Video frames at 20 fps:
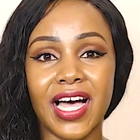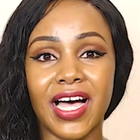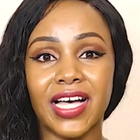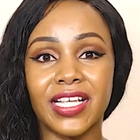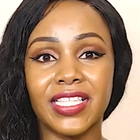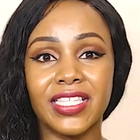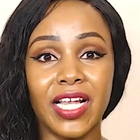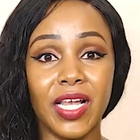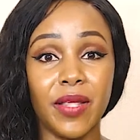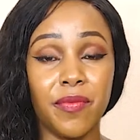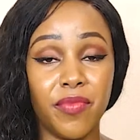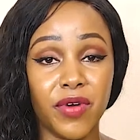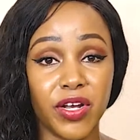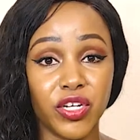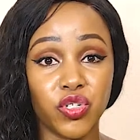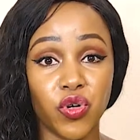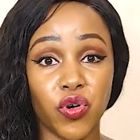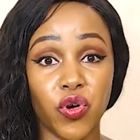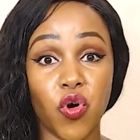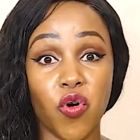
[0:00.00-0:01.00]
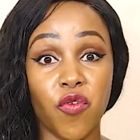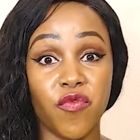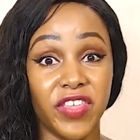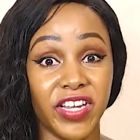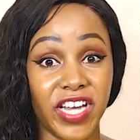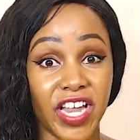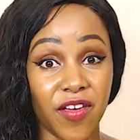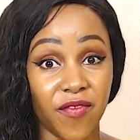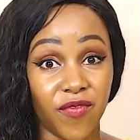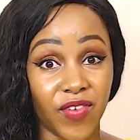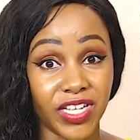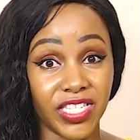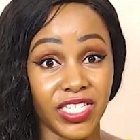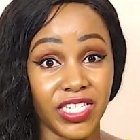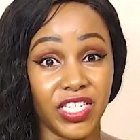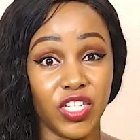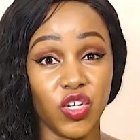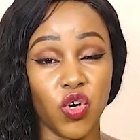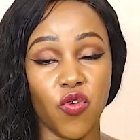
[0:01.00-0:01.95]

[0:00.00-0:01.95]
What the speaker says: a celebration of the diversity